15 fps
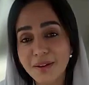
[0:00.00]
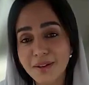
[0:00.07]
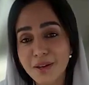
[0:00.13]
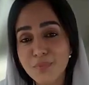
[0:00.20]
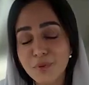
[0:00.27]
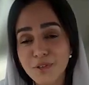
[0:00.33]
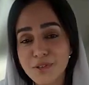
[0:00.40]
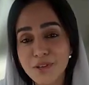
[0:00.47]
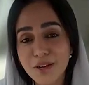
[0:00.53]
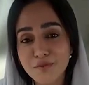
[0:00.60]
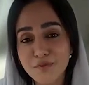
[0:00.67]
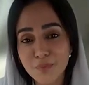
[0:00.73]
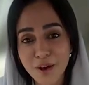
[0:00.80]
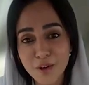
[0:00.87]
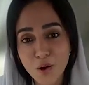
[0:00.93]
after I
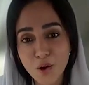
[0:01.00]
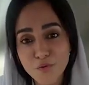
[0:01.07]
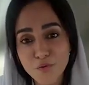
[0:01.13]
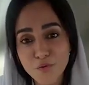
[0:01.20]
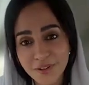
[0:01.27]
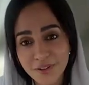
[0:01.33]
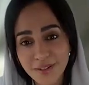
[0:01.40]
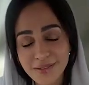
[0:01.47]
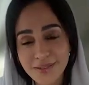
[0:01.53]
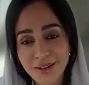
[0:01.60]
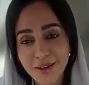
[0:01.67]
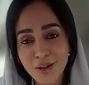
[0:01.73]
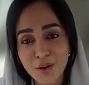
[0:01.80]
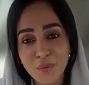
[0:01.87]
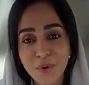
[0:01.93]
preserve my
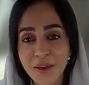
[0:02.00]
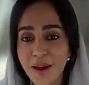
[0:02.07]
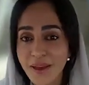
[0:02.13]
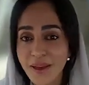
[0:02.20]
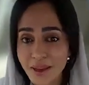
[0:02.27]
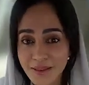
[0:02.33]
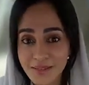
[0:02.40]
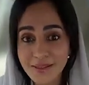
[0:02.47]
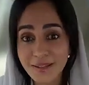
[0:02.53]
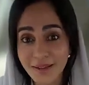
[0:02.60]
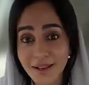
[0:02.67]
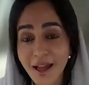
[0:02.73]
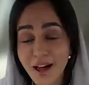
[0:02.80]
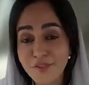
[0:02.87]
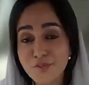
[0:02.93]
overview, where I
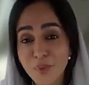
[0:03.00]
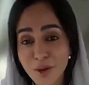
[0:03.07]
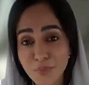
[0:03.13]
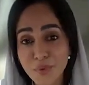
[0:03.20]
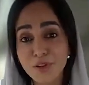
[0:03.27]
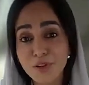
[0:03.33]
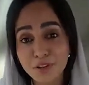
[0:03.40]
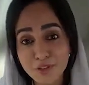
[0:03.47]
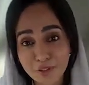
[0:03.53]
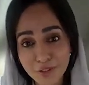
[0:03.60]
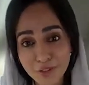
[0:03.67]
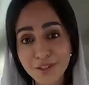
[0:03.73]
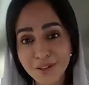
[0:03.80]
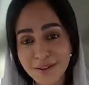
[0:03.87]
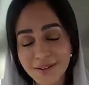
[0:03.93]
still have my
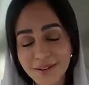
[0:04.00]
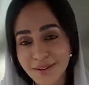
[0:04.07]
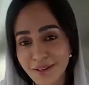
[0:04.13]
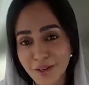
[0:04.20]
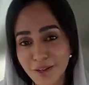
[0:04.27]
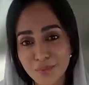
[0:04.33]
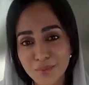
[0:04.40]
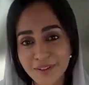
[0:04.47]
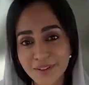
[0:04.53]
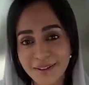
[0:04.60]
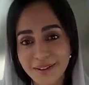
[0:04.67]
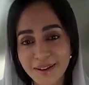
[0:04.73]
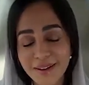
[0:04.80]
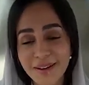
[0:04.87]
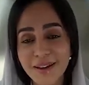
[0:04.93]
period regularly,
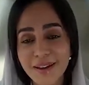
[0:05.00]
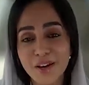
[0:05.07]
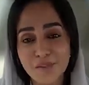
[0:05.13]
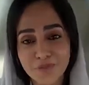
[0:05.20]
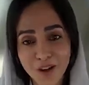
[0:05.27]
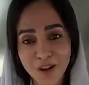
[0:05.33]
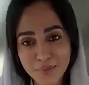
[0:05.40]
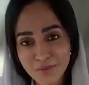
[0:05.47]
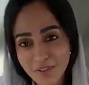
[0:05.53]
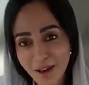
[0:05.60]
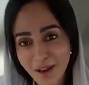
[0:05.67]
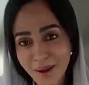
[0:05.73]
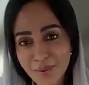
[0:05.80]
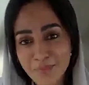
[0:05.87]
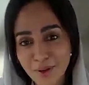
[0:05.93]
alhamdulillah,
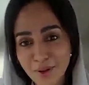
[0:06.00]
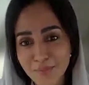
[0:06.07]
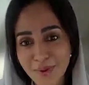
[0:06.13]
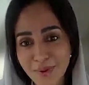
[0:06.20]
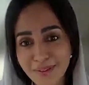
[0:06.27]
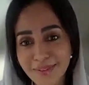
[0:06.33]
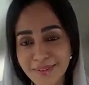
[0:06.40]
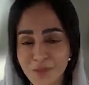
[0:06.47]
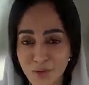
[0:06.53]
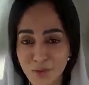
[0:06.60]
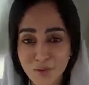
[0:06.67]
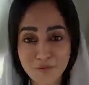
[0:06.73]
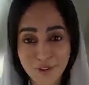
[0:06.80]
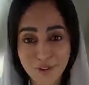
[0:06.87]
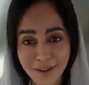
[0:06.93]
5 times per
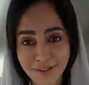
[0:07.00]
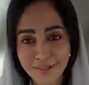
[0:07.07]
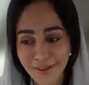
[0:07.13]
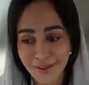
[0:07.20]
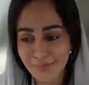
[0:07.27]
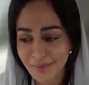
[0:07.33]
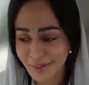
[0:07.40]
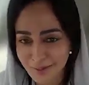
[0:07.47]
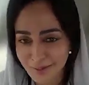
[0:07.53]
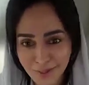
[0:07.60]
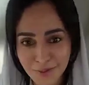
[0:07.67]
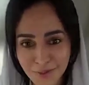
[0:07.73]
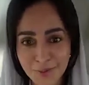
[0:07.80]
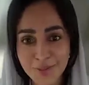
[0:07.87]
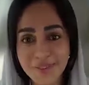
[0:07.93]
month so far,
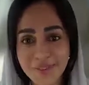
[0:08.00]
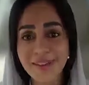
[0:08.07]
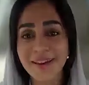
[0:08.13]
alhamdulillah,